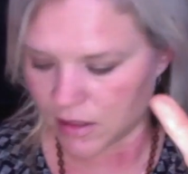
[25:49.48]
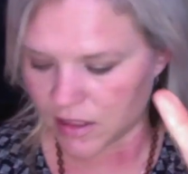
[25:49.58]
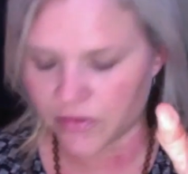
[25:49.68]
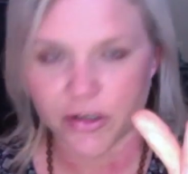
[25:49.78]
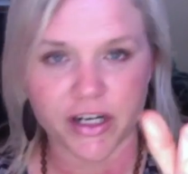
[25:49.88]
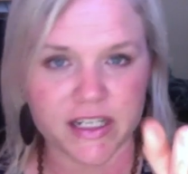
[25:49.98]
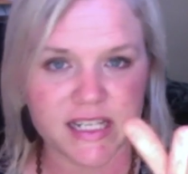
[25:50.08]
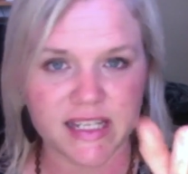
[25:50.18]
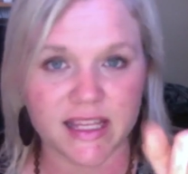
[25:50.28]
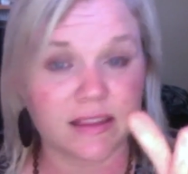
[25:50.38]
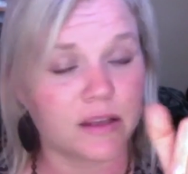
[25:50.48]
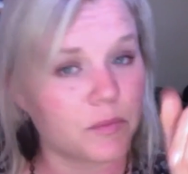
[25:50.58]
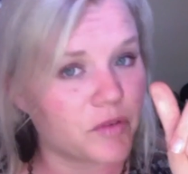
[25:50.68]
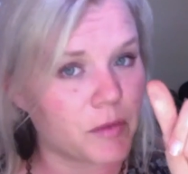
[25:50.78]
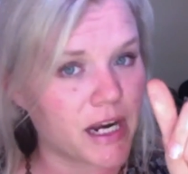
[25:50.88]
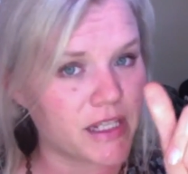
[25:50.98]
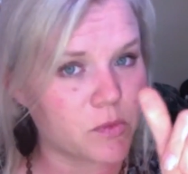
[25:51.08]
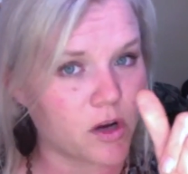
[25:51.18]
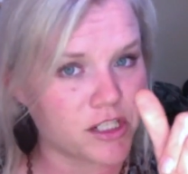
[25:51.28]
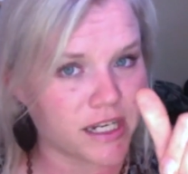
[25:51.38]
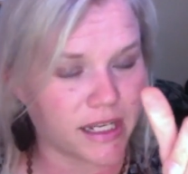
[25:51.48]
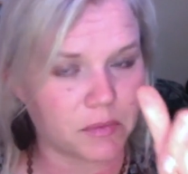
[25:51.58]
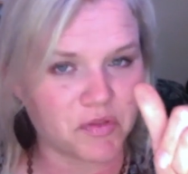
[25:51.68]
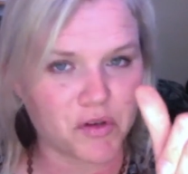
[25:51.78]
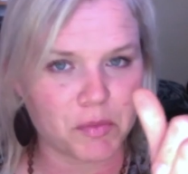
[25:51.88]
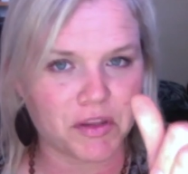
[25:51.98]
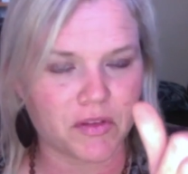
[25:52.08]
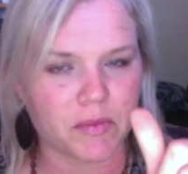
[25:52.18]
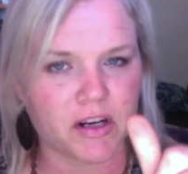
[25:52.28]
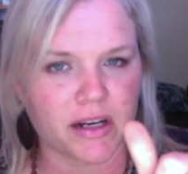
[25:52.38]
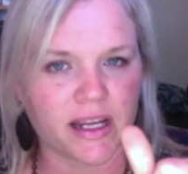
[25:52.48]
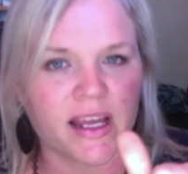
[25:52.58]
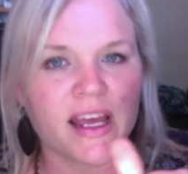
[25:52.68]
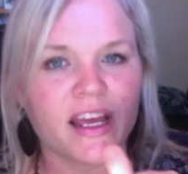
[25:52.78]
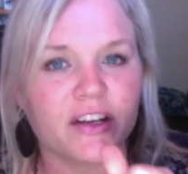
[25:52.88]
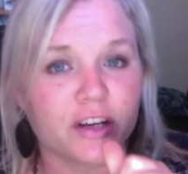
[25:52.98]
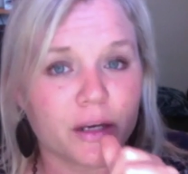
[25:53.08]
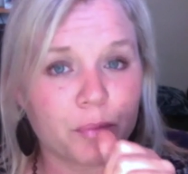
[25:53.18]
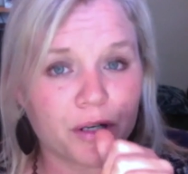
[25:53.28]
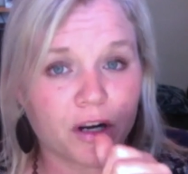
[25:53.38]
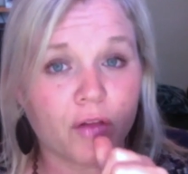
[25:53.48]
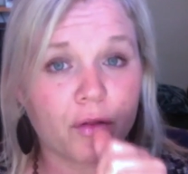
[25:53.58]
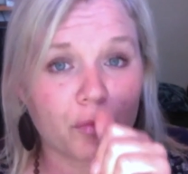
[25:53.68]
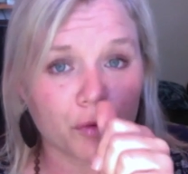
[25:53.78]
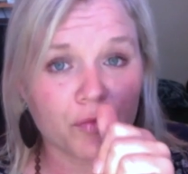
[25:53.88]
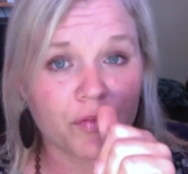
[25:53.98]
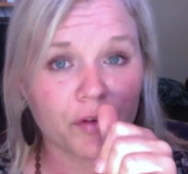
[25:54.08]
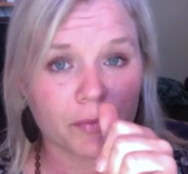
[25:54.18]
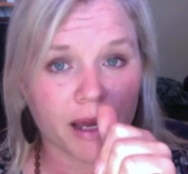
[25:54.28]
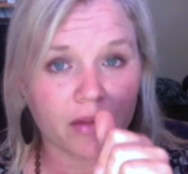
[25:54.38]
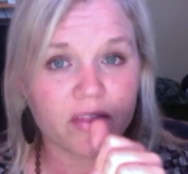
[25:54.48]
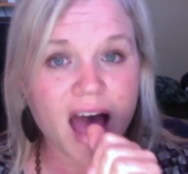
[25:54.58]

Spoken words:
Then you're going to take that thumb from a nice washed hand before you put the lemon on it. You're going to put it on the roof of your mouth.